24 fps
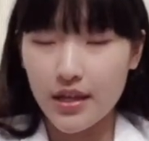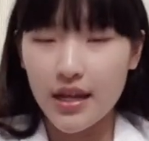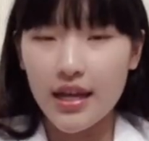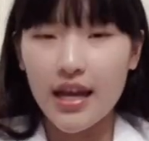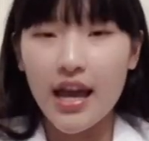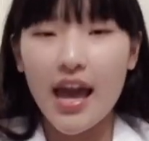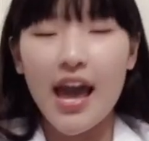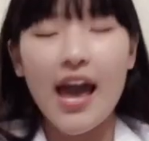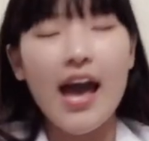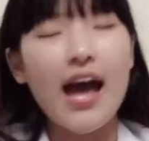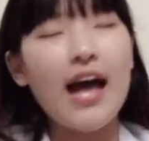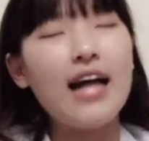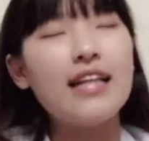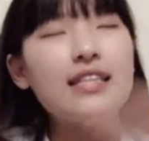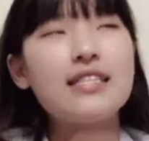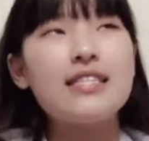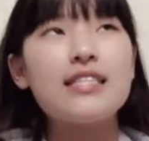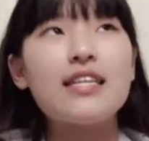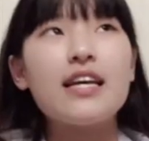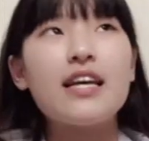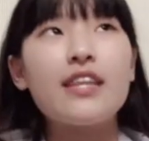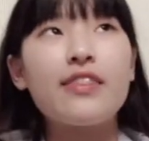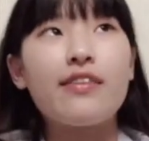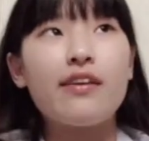And
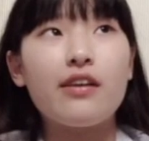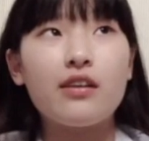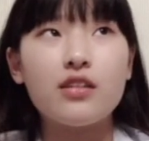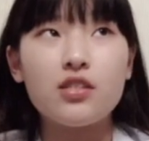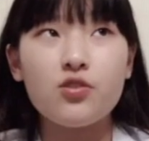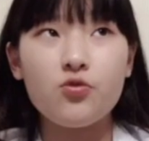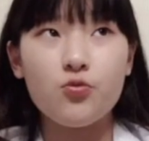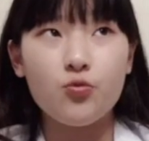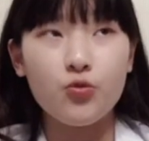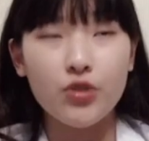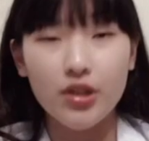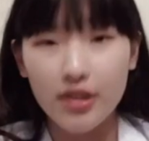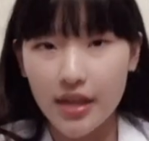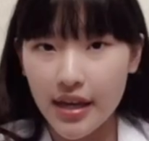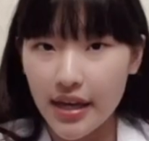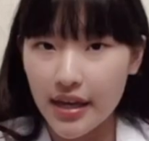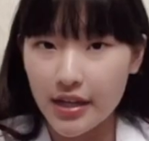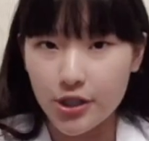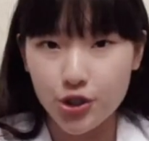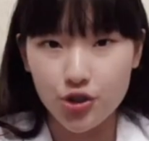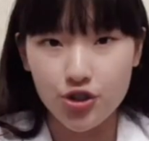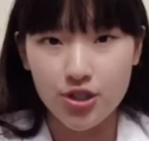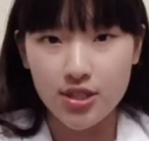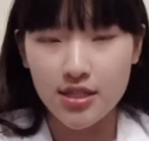there's really
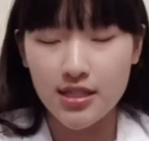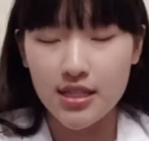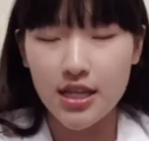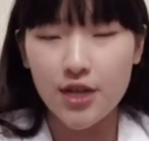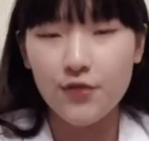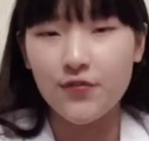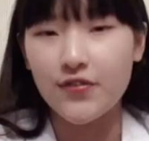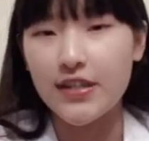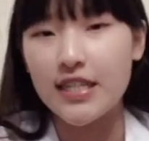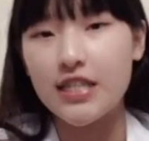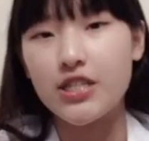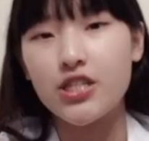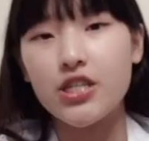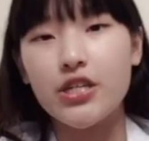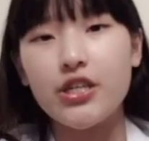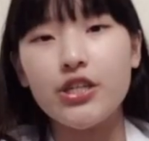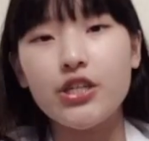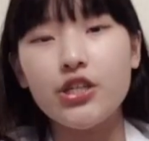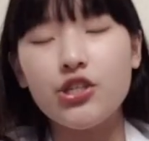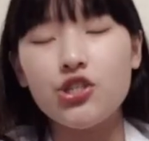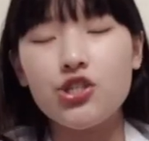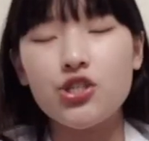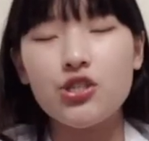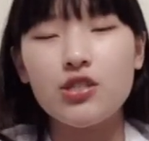interesting
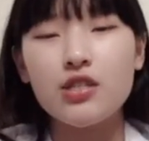research